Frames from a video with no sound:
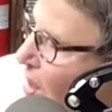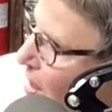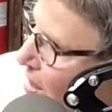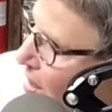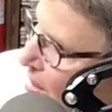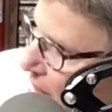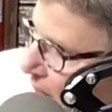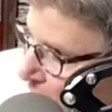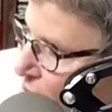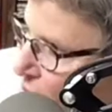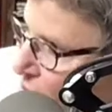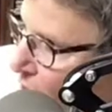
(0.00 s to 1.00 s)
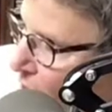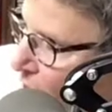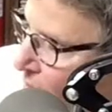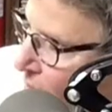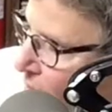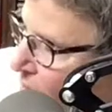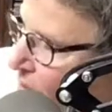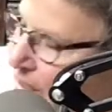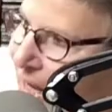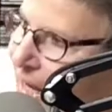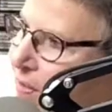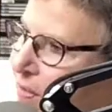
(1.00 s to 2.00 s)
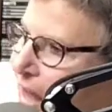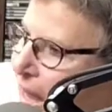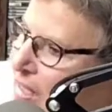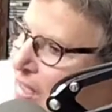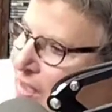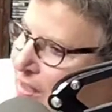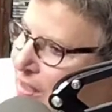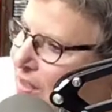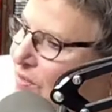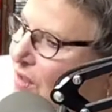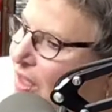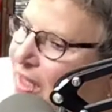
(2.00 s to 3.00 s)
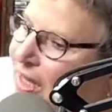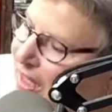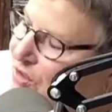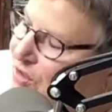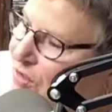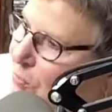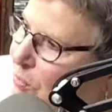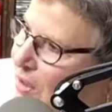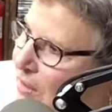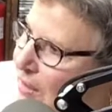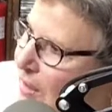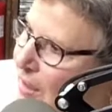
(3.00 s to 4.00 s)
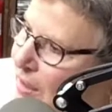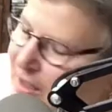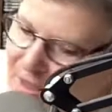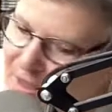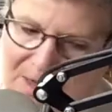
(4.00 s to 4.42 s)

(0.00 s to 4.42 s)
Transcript: and that is in the Kenyon Building, um,